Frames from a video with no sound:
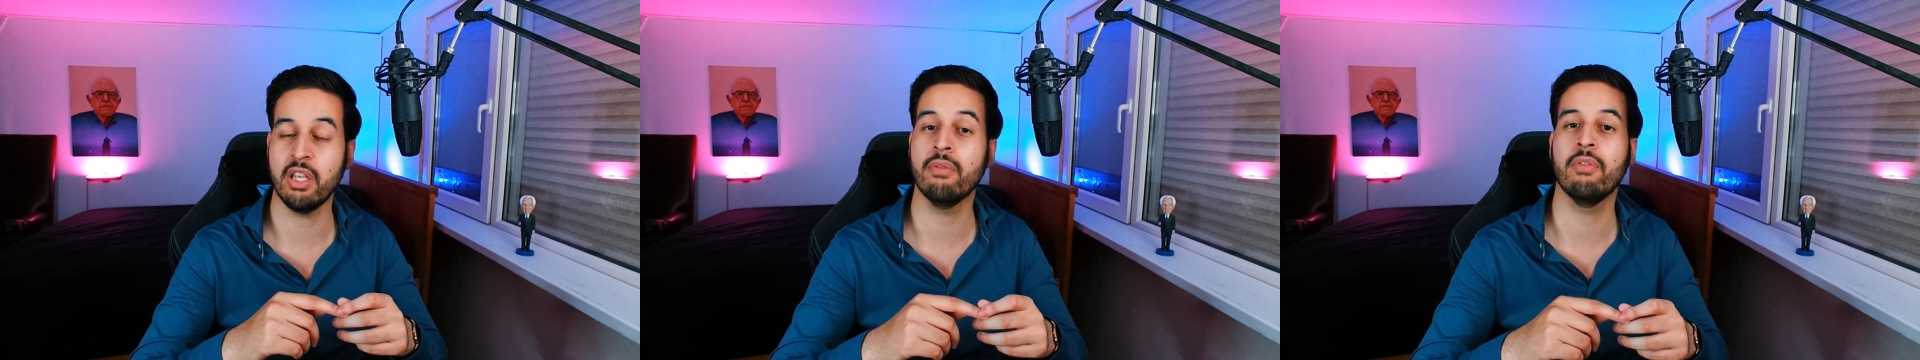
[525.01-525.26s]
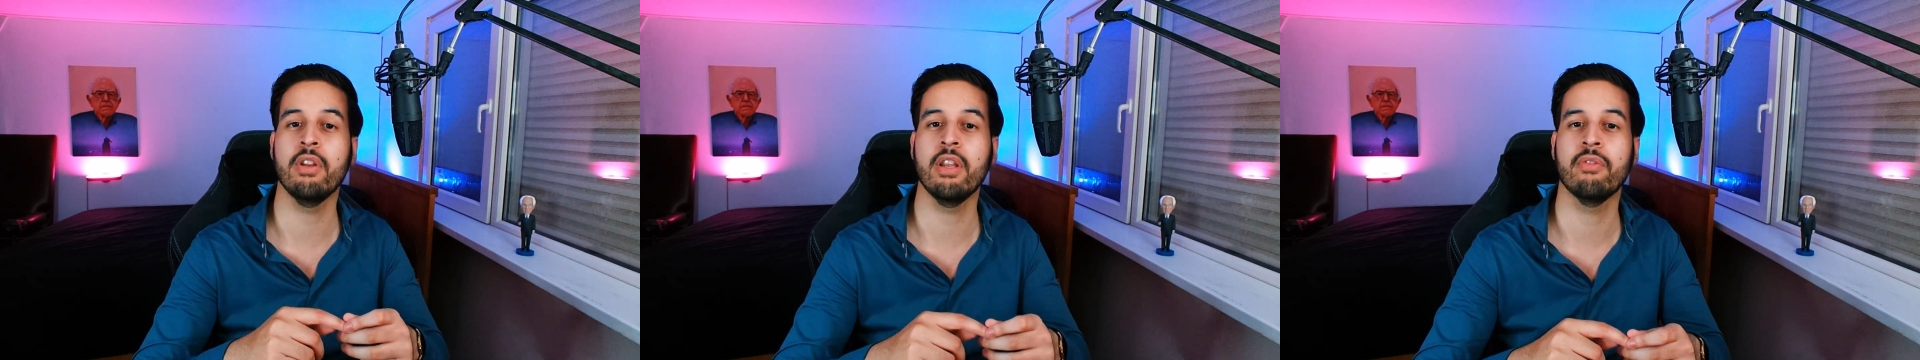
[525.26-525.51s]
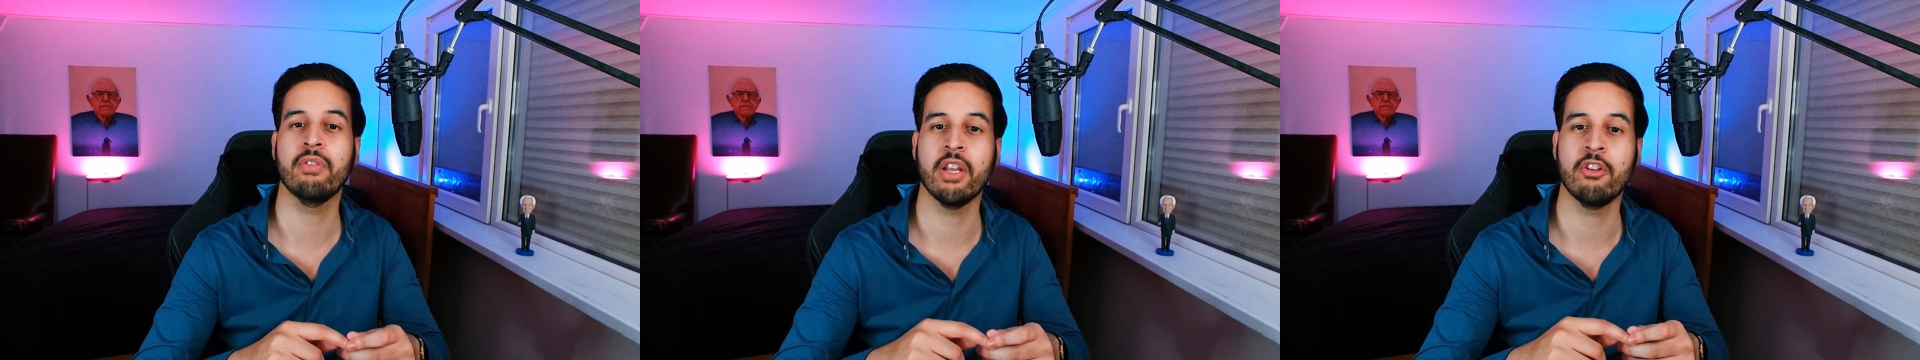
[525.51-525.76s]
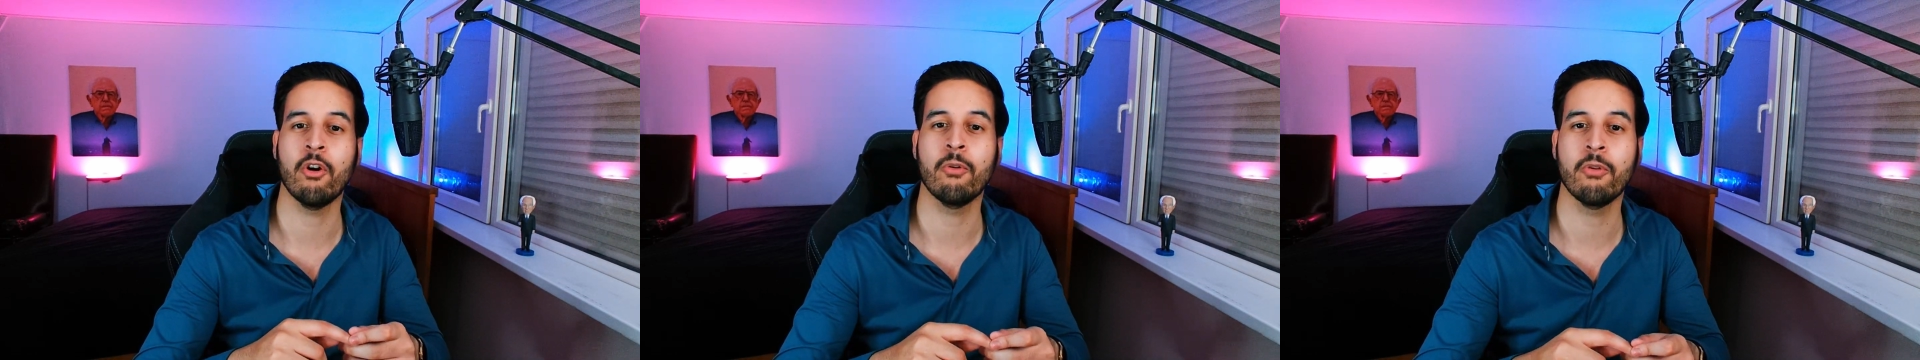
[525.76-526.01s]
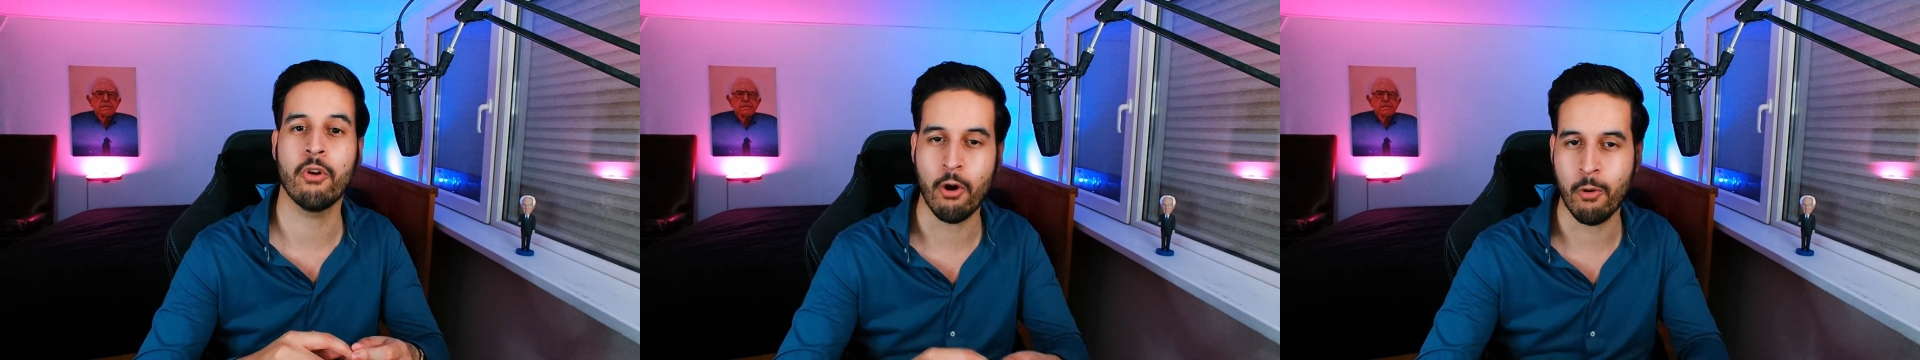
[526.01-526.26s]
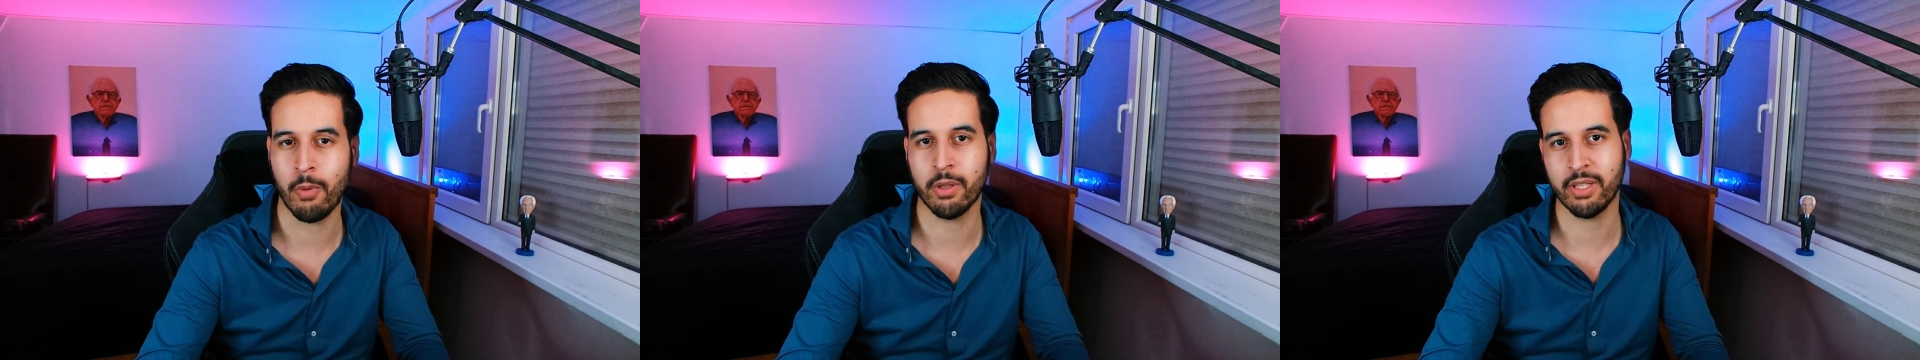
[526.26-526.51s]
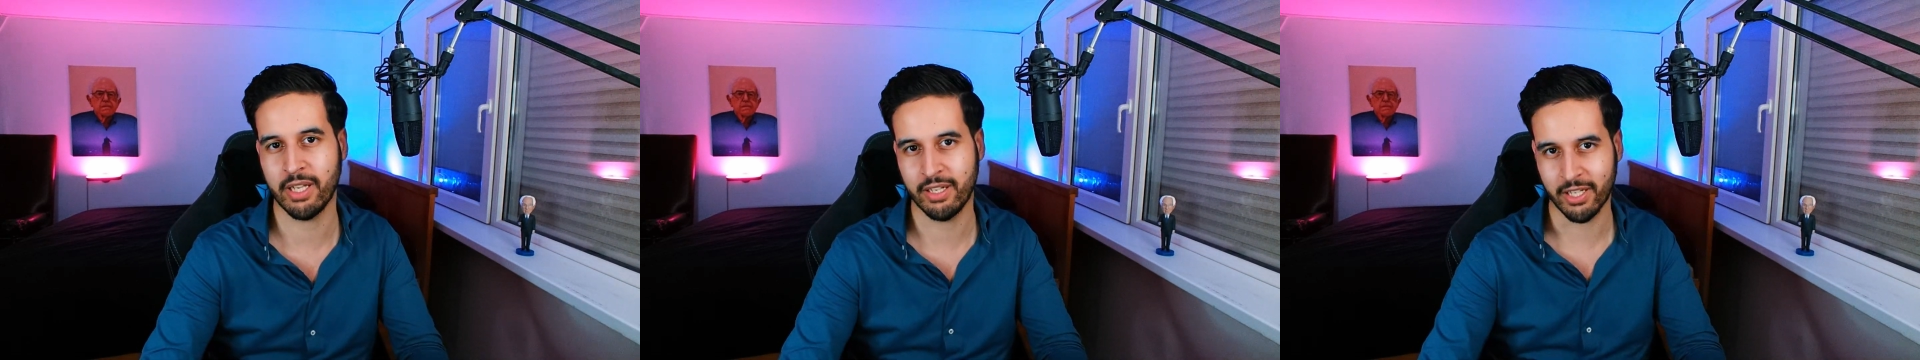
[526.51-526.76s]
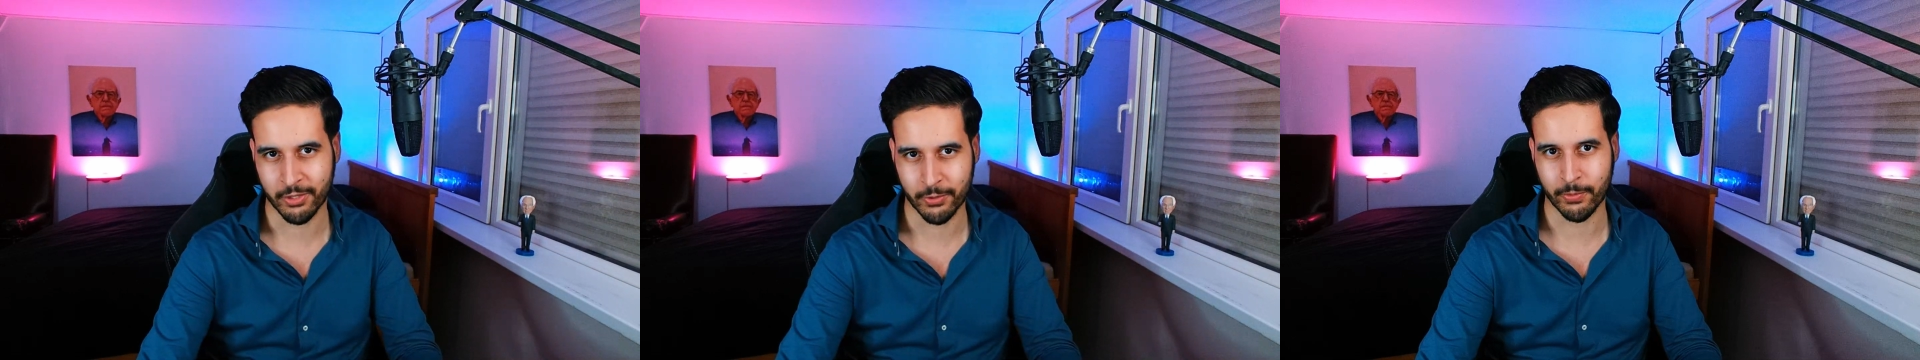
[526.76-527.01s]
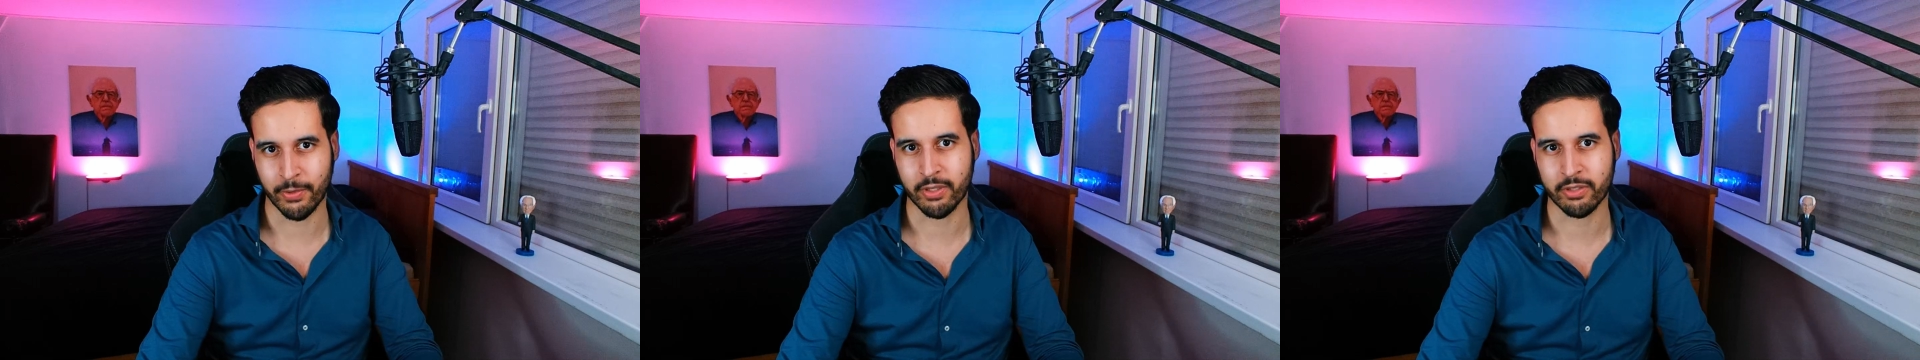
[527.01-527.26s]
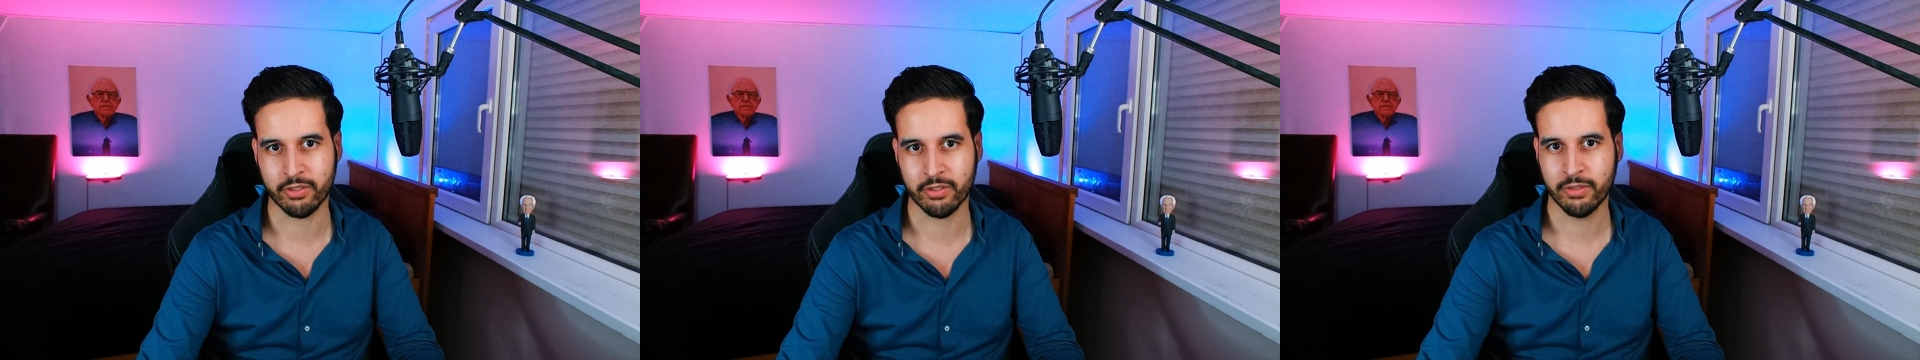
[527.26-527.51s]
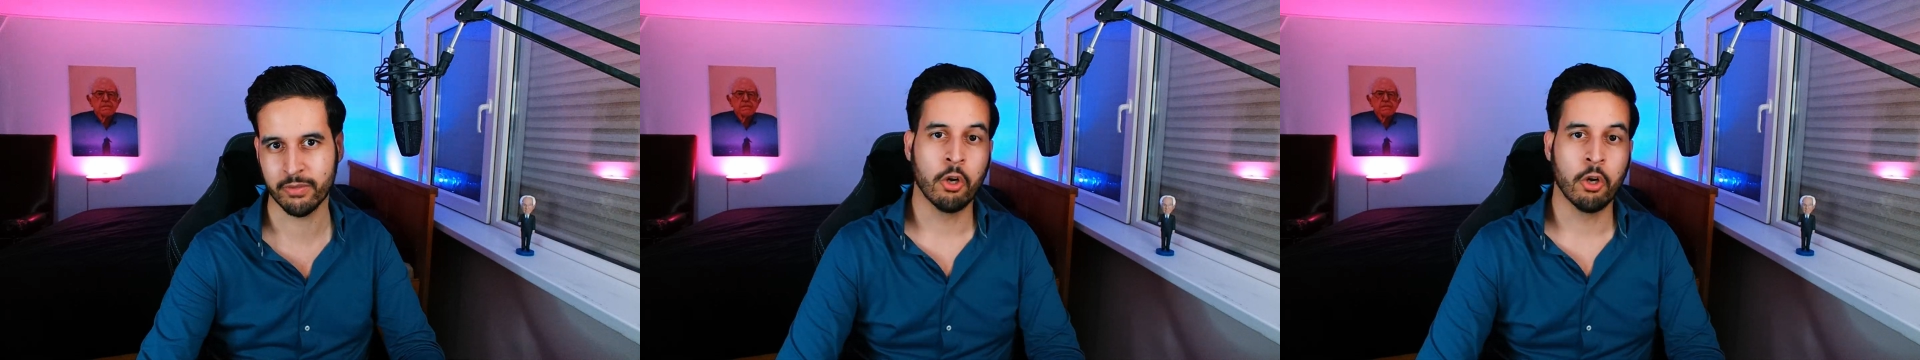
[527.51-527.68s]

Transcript: even if they don't know what they did to us.